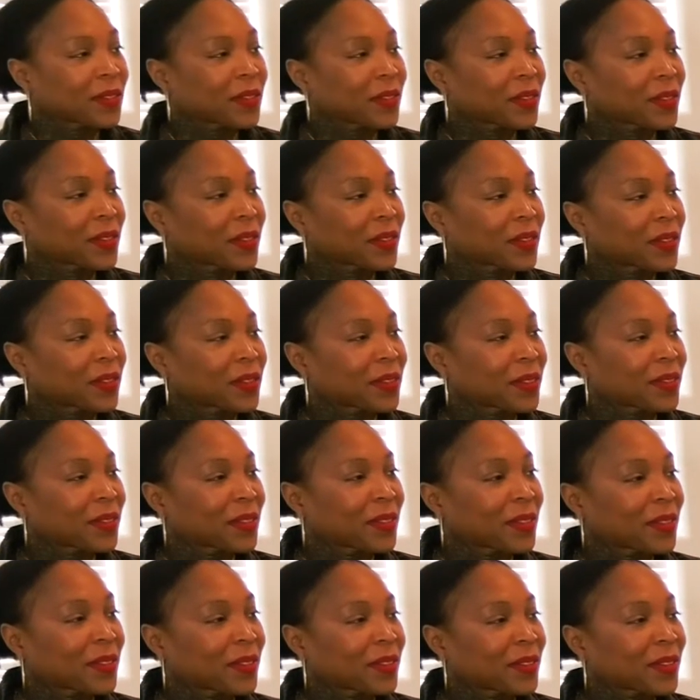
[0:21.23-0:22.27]

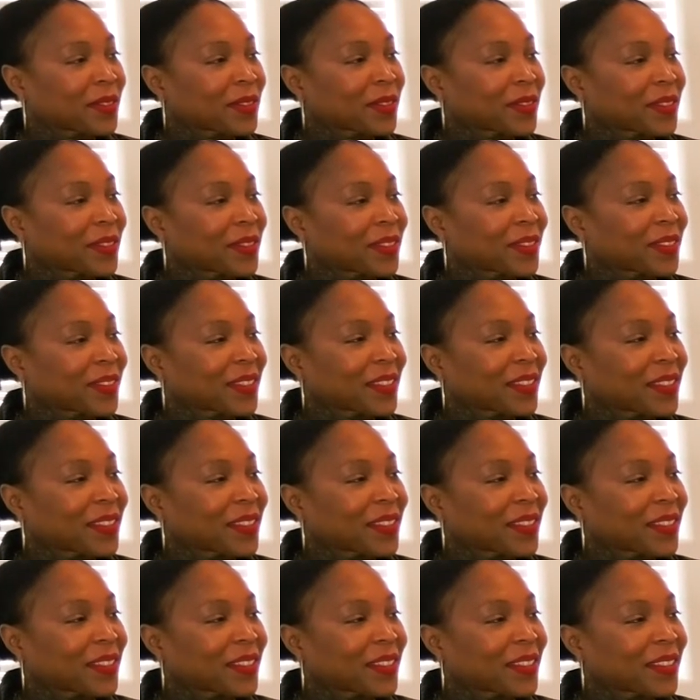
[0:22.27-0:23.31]

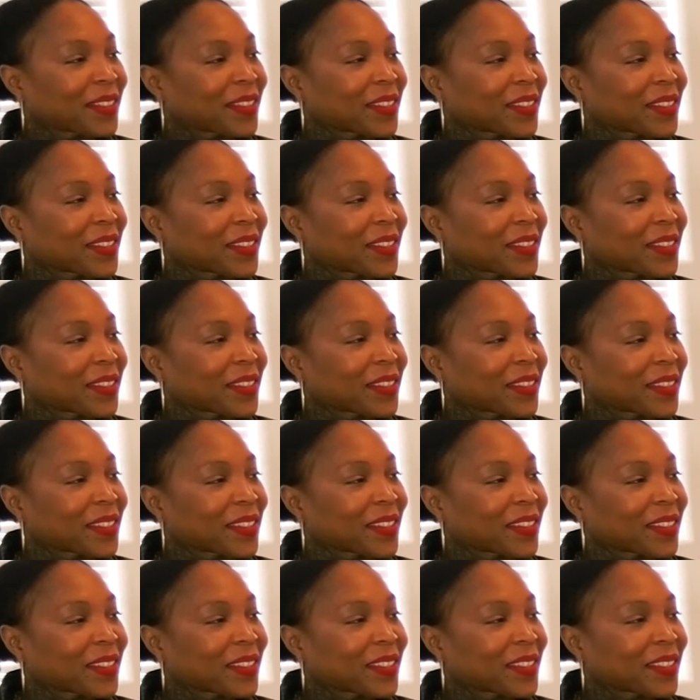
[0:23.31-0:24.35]

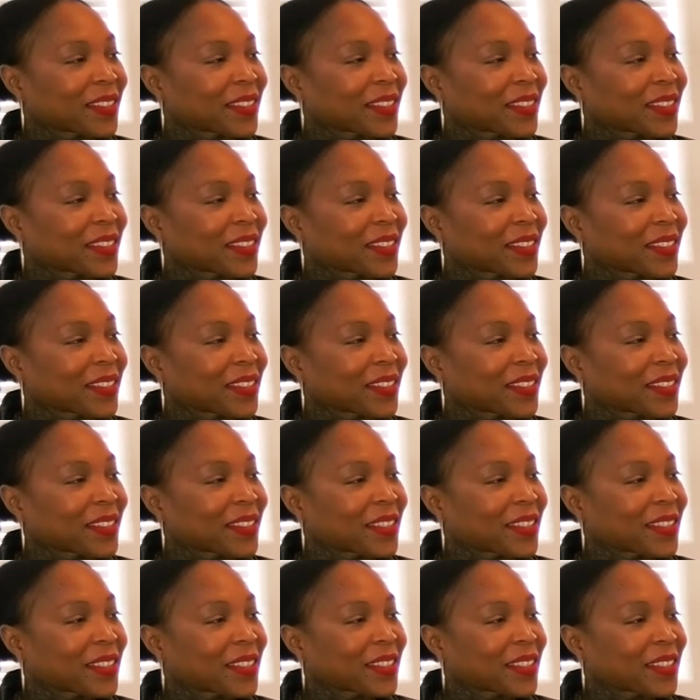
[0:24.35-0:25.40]

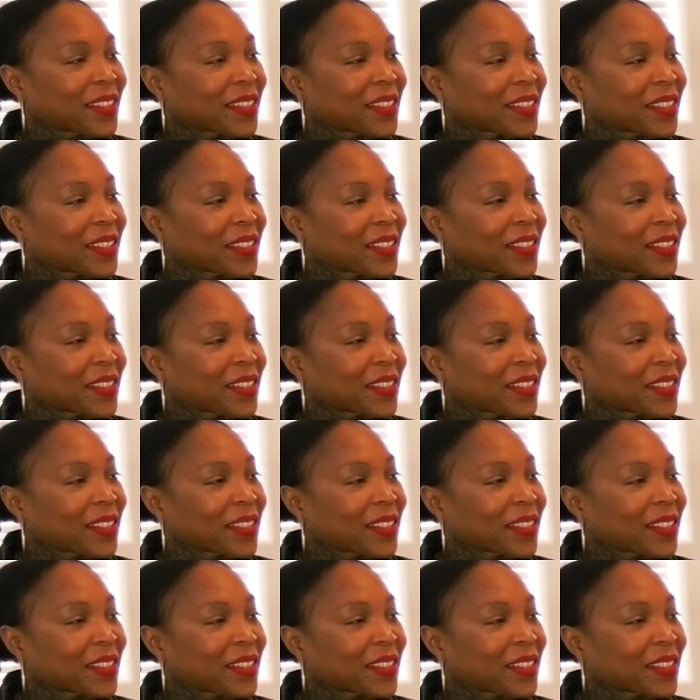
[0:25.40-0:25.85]
[no speech]